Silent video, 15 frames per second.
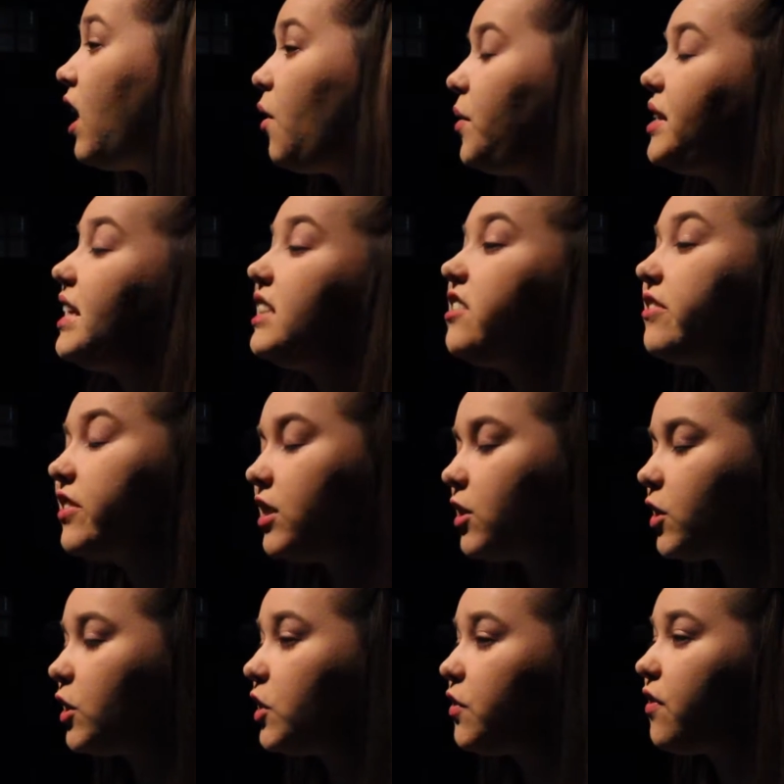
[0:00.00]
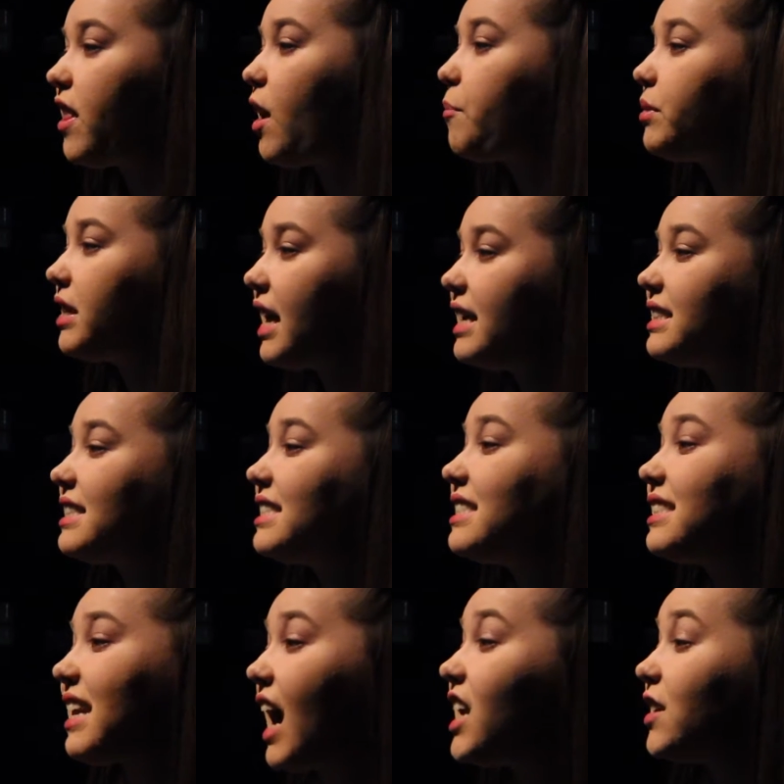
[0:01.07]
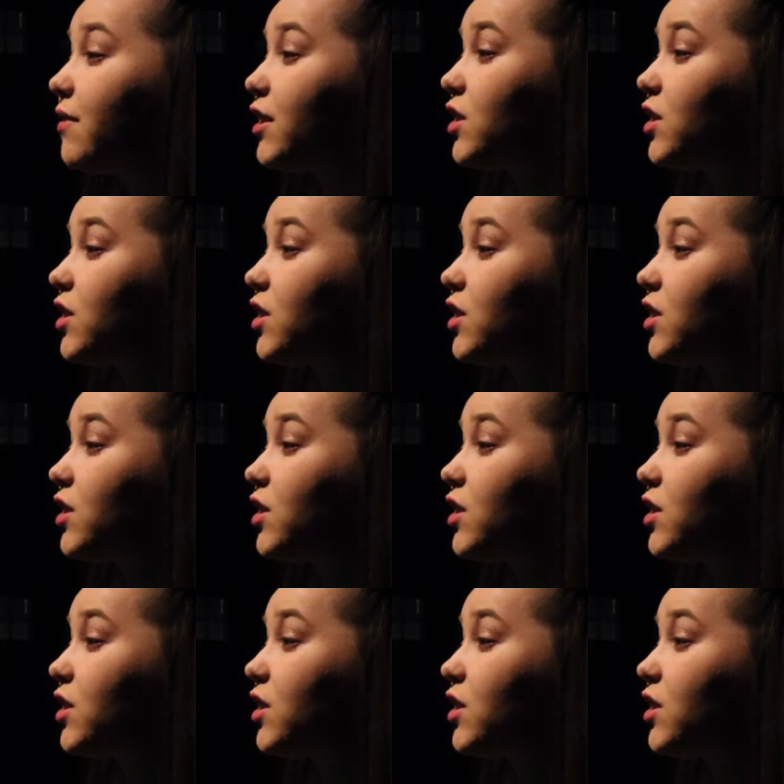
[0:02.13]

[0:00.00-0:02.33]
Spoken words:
we need to search for that place inside of